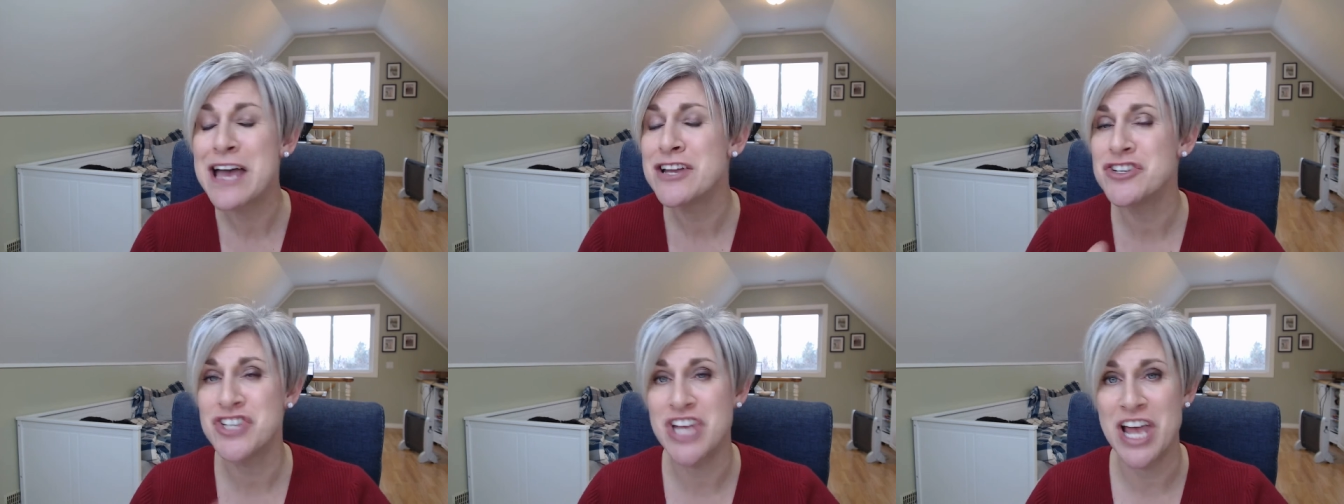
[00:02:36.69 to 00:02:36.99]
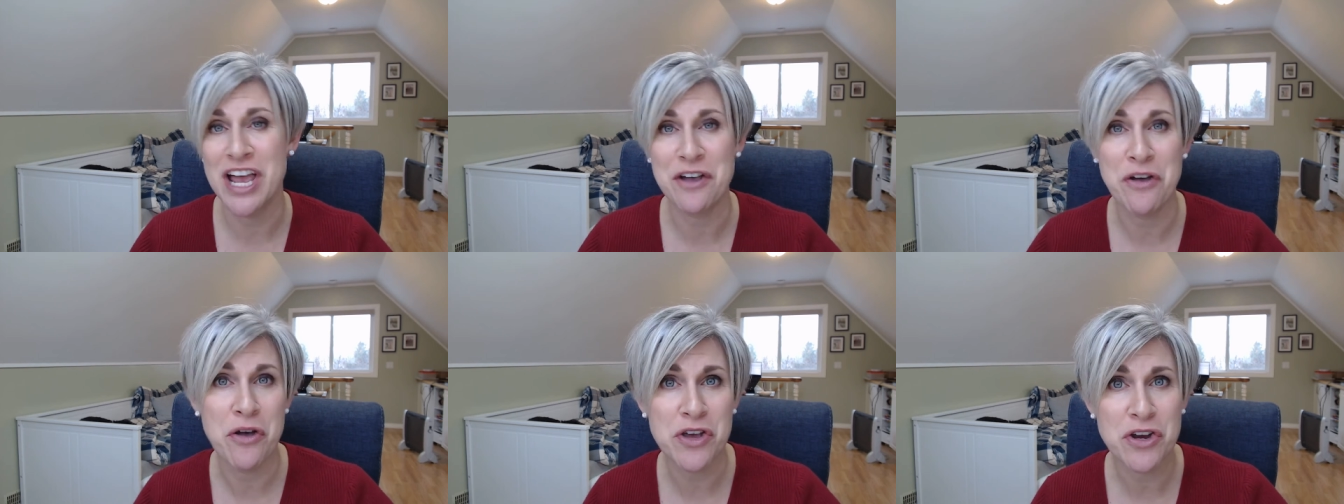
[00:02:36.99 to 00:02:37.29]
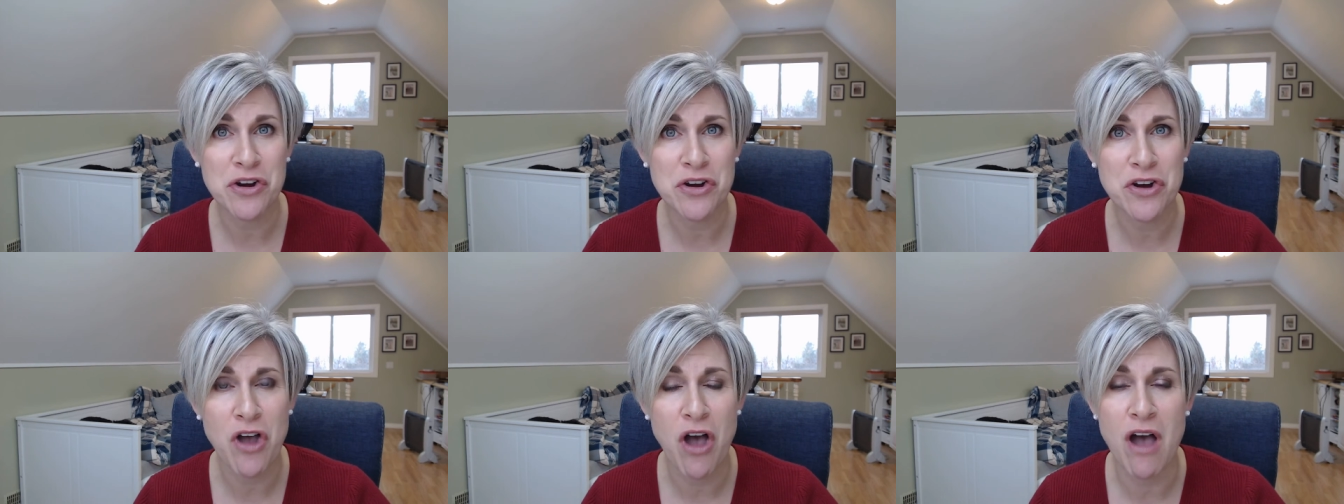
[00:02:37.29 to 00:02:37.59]
check out
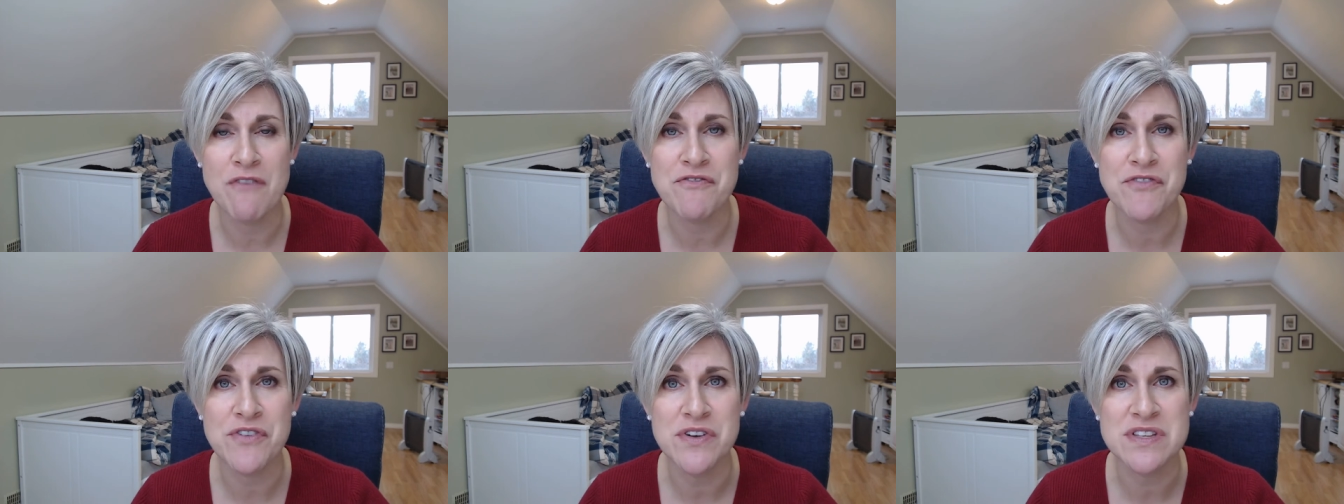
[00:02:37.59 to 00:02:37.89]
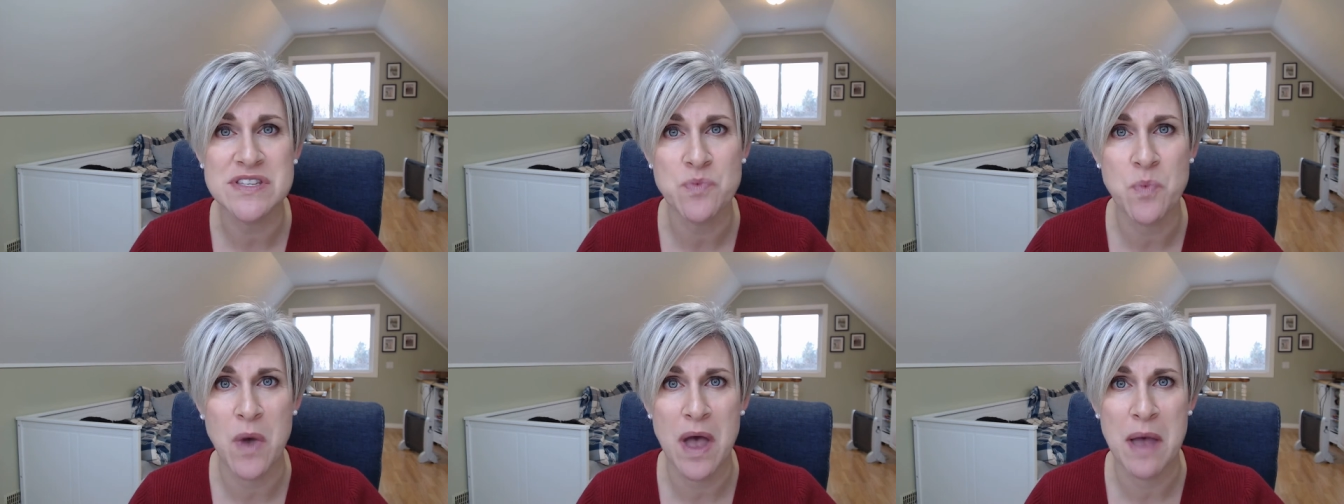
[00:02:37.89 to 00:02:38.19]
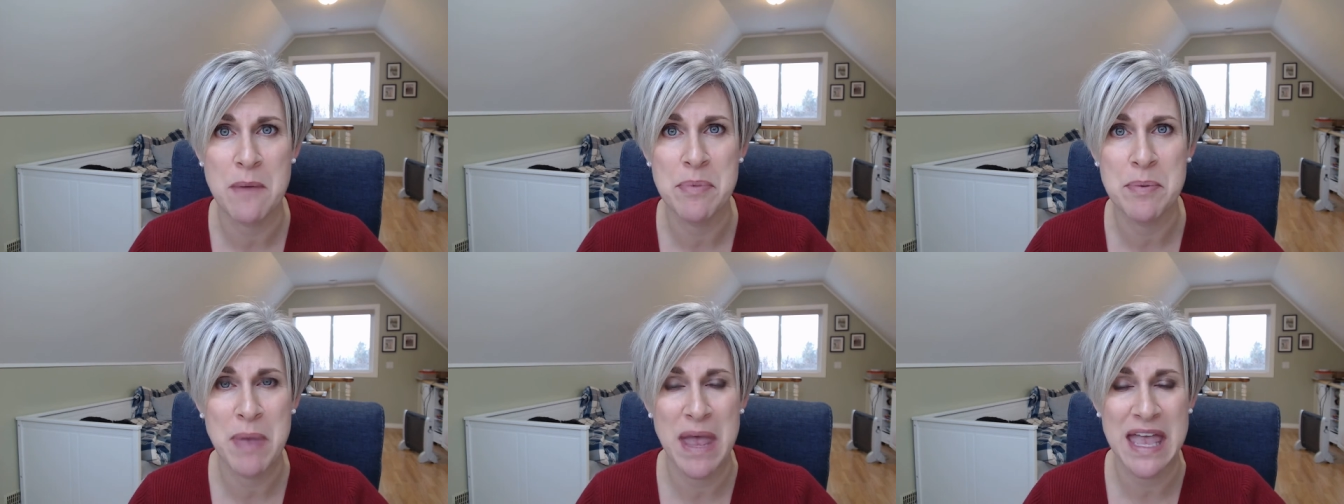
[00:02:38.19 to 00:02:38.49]
your conference
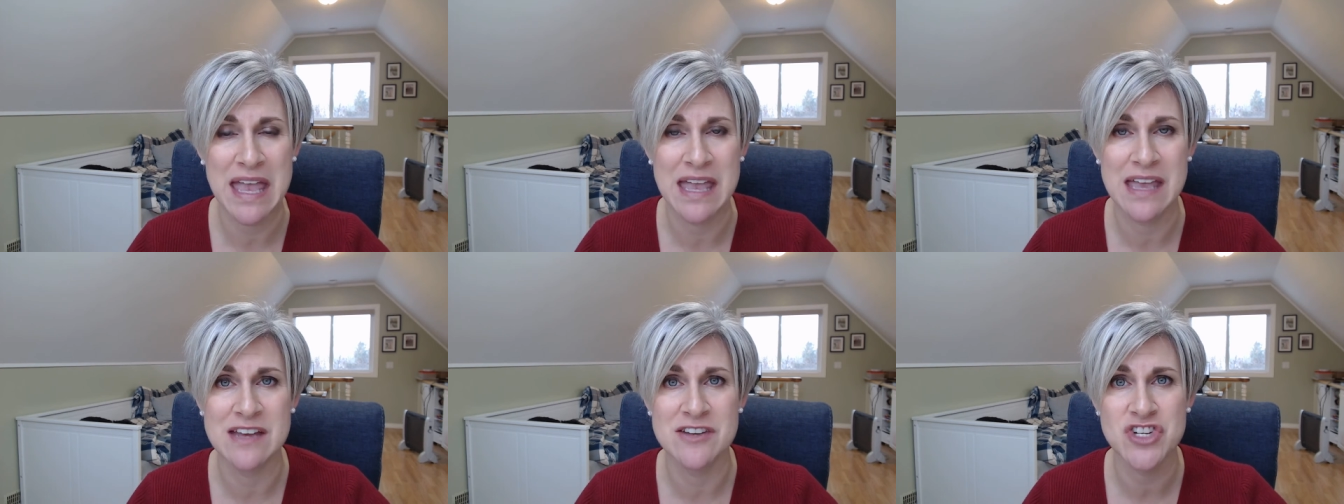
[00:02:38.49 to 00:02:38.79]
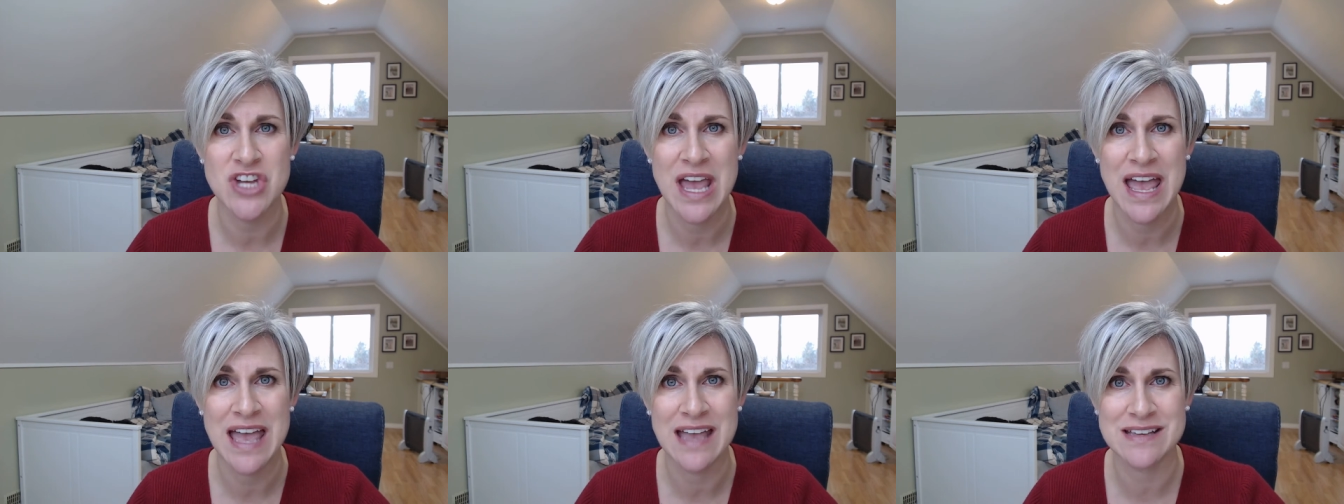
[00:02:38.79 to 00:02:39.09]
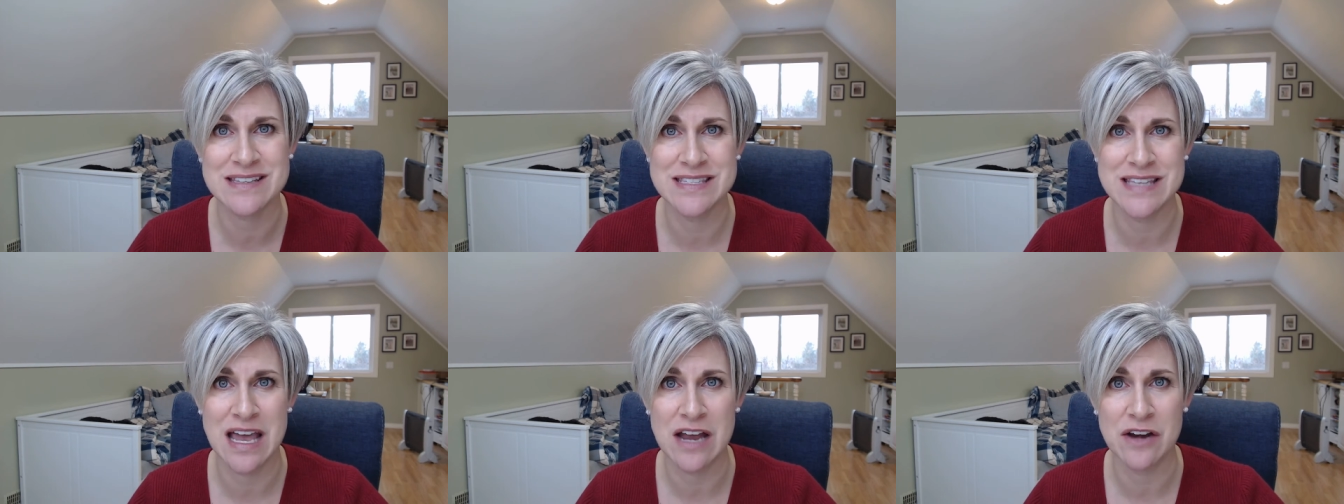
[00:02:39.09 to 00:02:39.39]
web page,
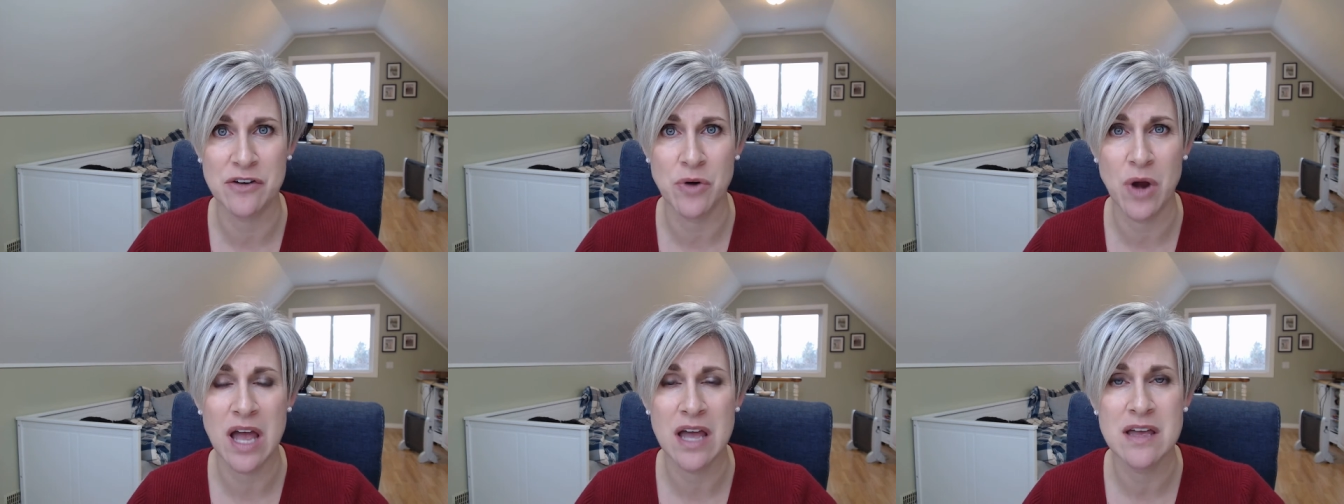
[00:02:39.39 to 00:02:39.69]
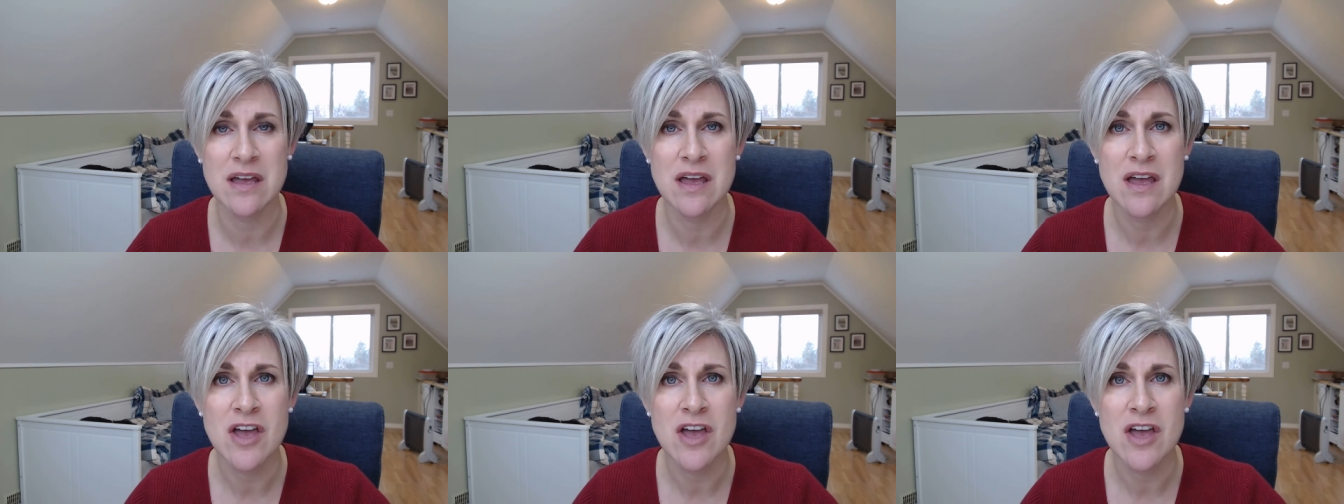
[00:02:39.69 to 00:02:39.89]
etc.